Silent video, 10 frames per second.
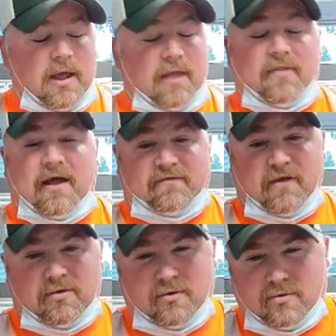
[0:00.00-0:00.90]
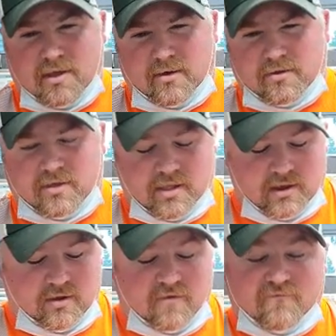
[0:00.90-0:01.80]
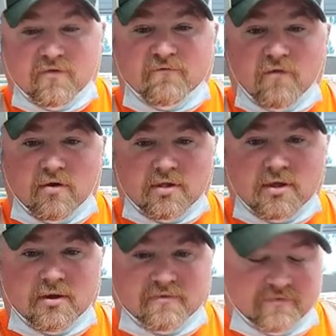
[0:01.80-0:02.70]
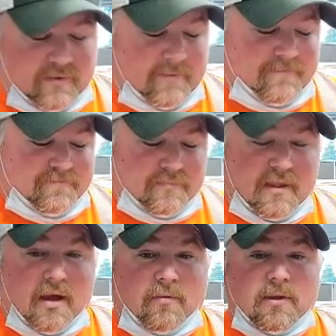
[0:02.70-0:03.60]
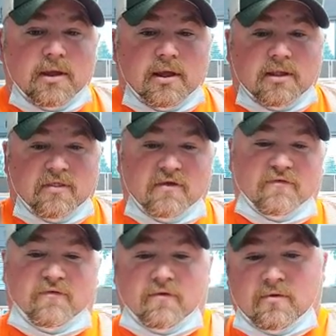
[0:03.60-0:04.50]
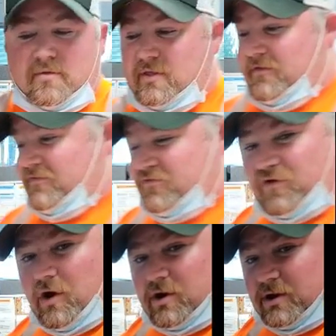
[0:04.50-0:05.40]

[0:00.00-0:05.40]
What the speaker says: and that's how you'll calculate your free fall clearance. Now, this chart